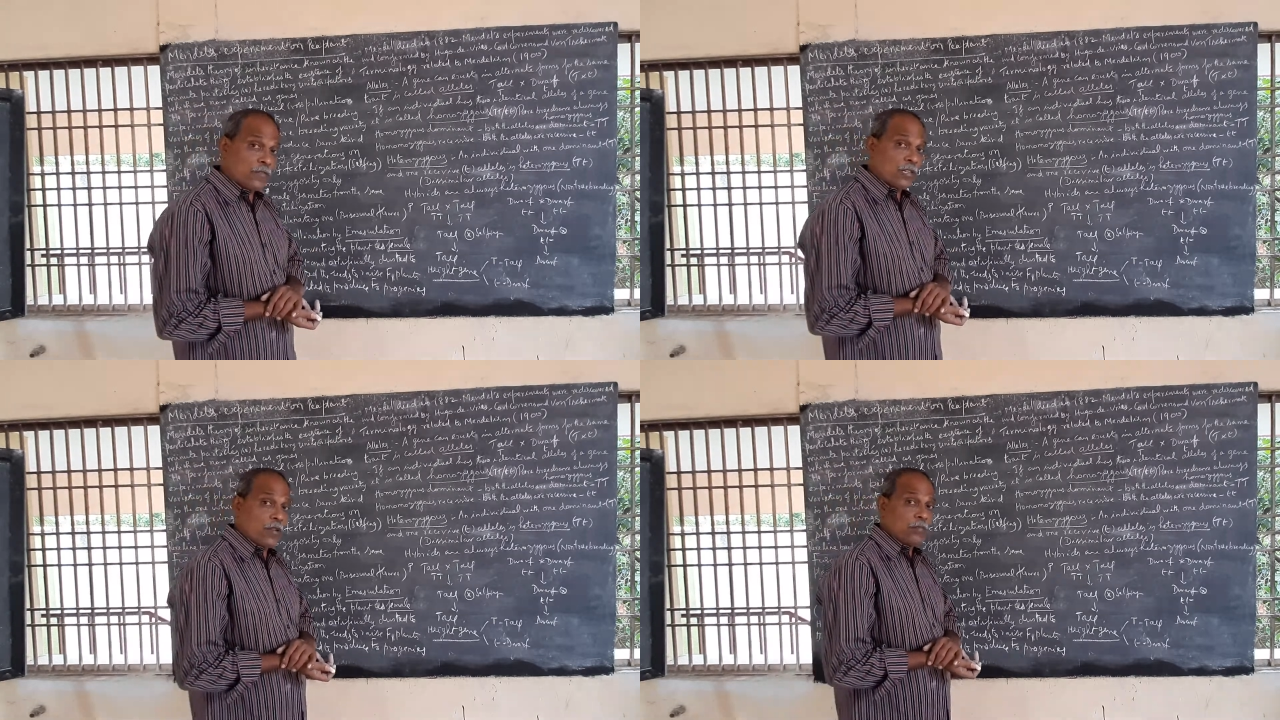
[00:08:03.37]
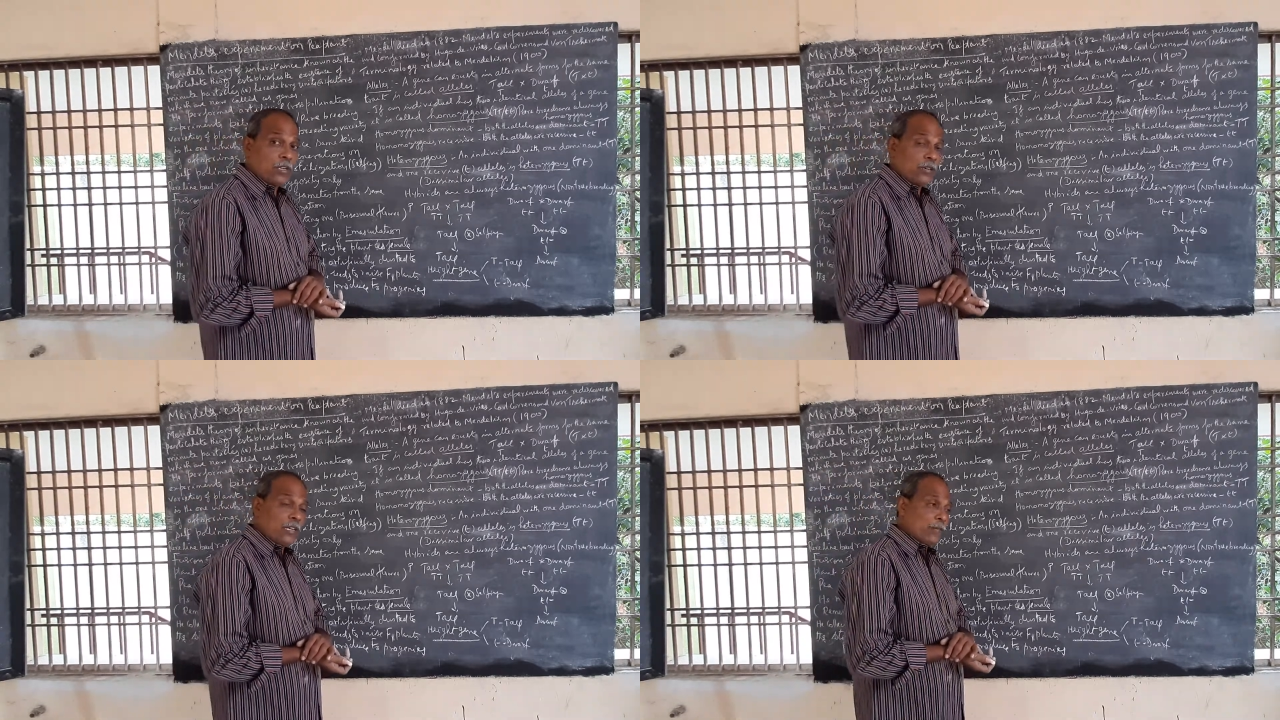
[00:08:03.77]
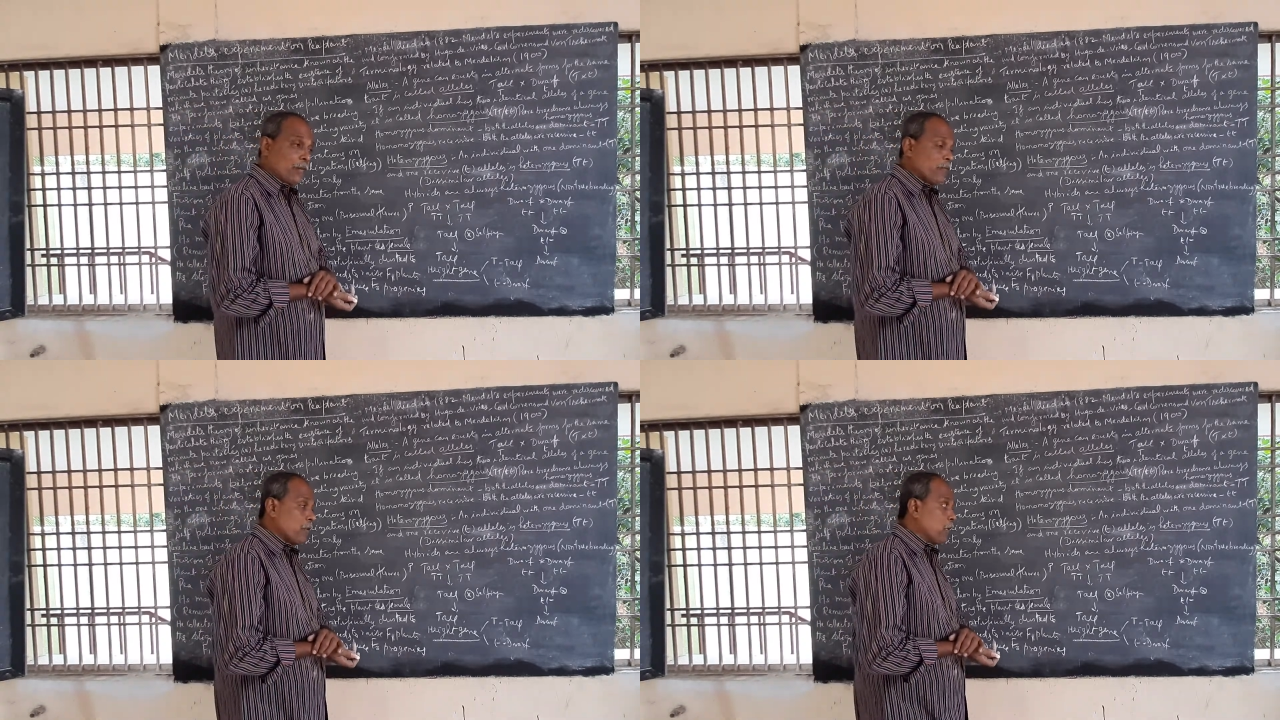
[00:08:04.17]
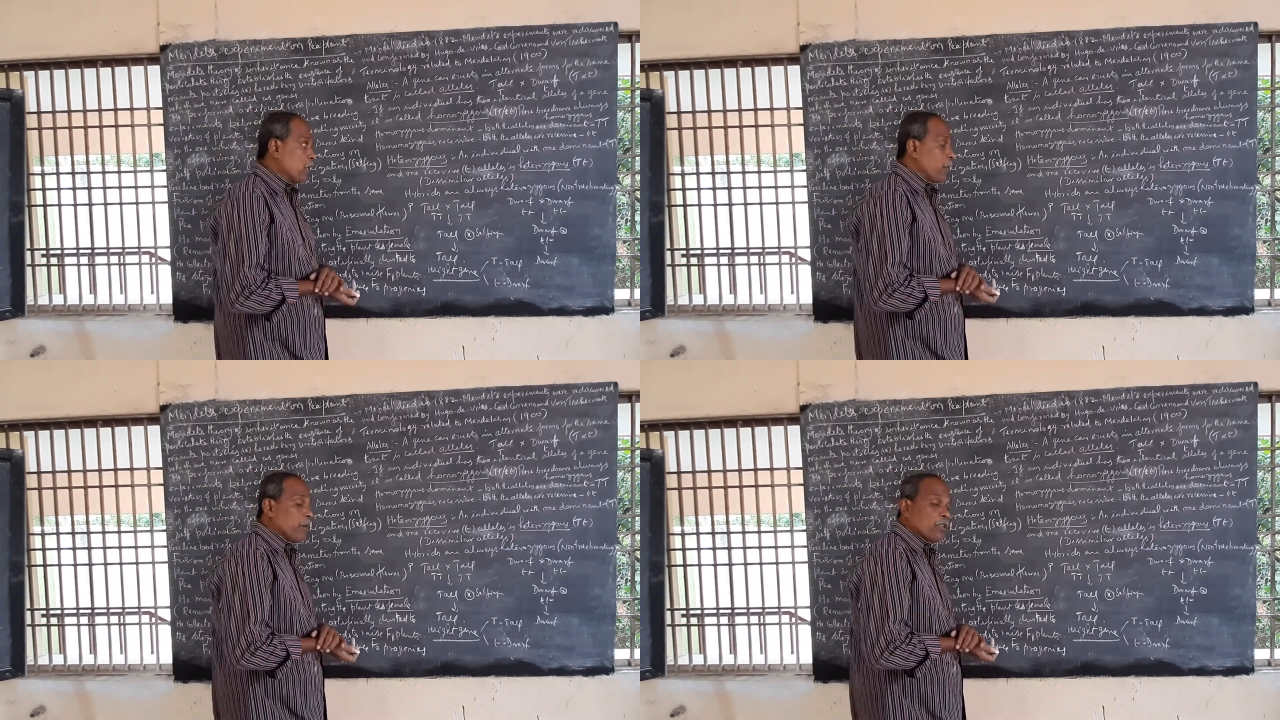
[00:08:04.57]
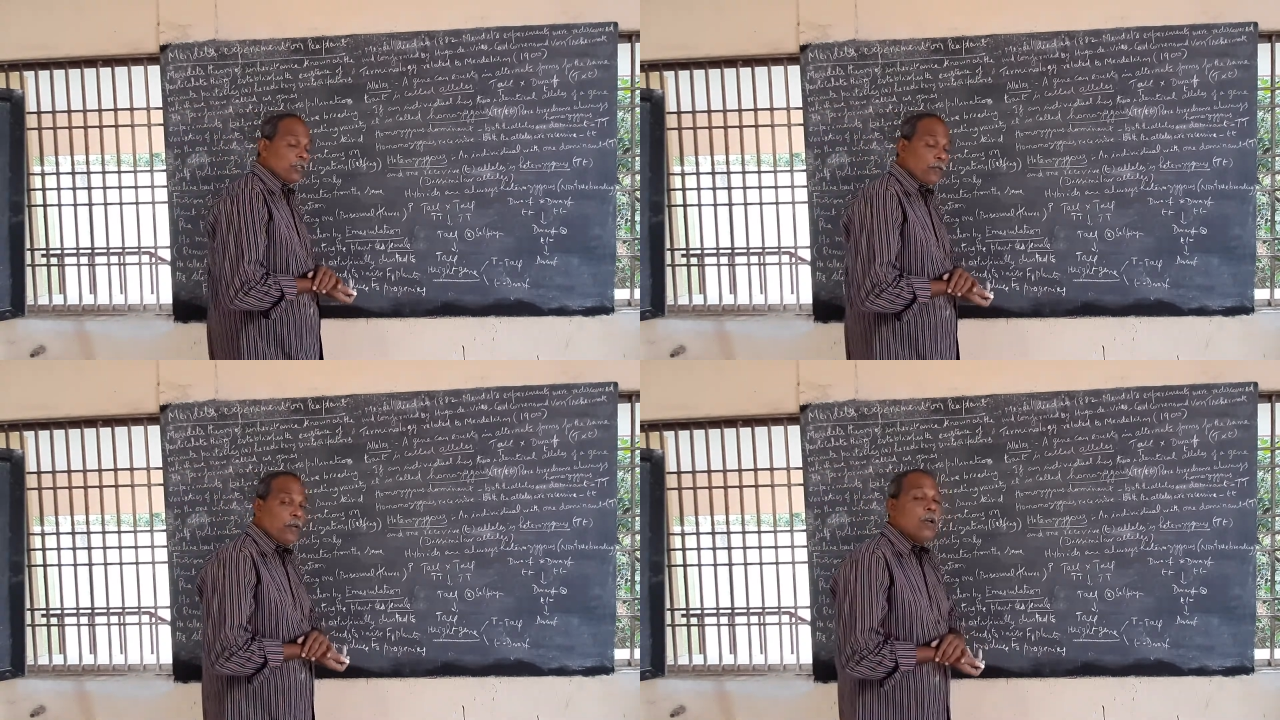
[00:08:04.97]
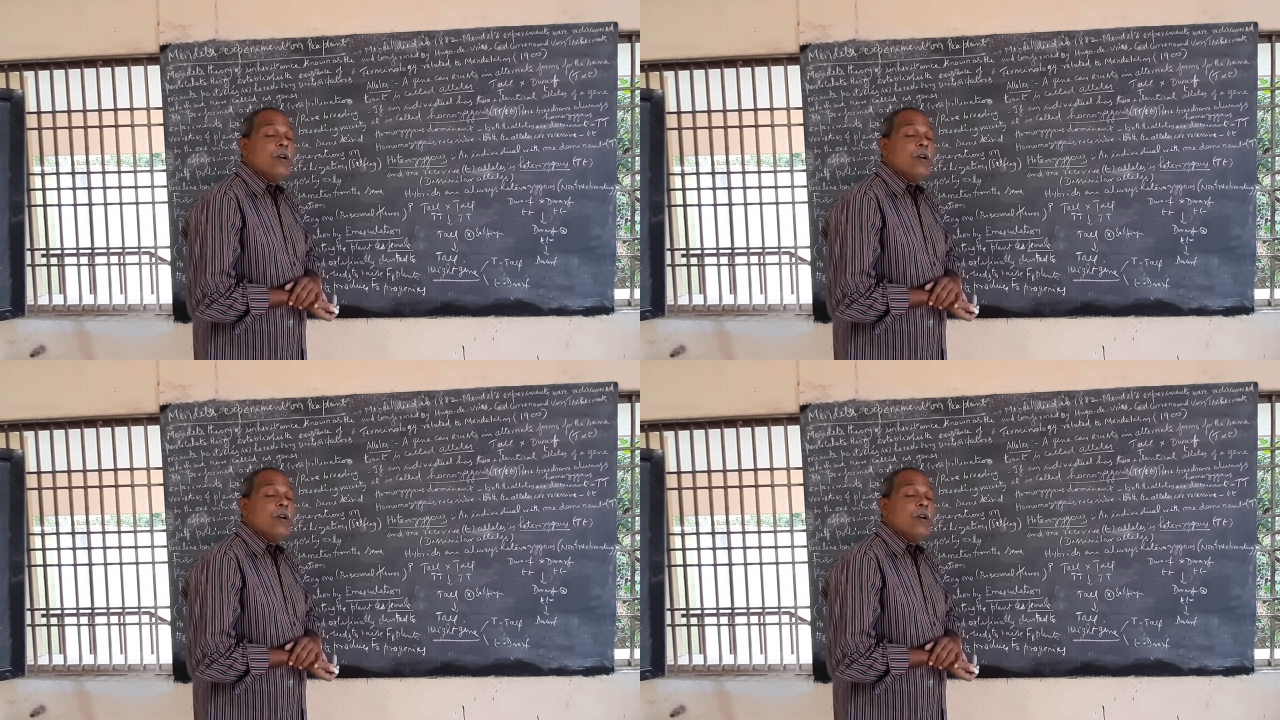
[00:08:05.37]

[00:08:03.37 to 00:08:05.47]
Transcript: same gene responsible for the determination of